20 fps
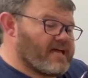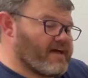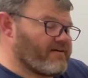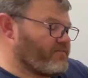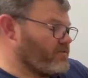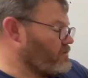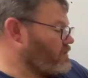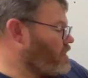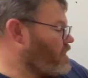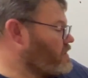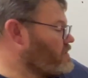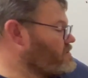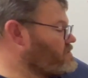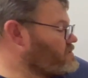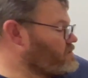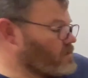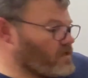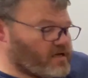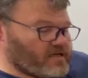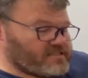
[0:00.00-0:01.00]
have a lot of
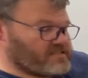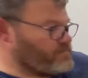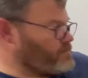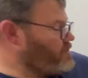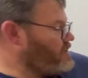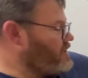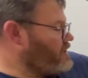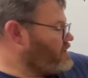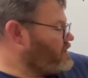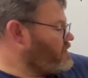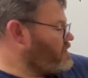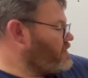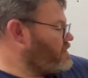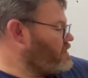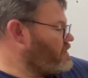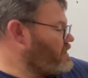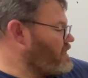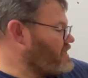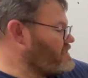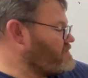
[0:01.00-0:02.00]
slots, but
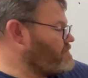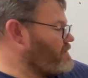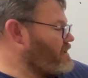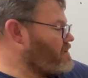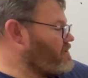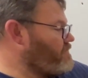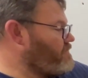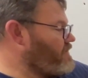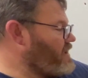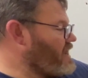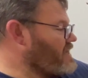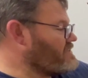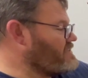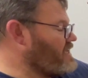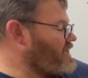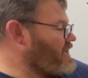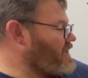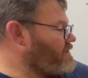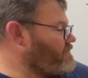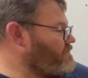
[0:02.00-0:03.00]
as a matter of fact,
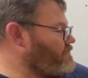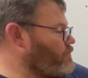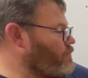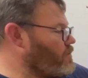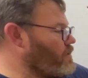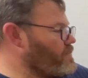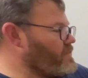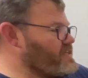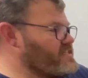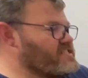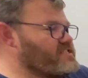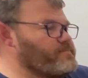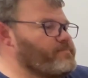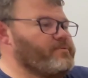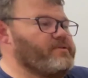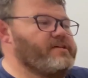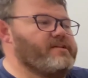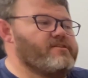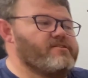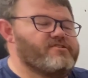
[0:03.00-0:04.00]
I have one of these
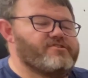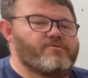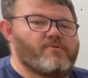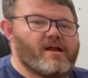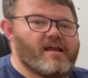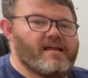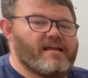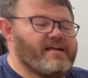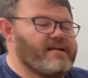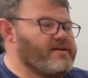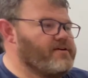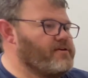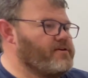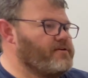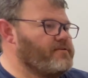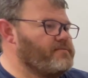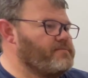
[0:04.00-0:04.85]
splitters right here.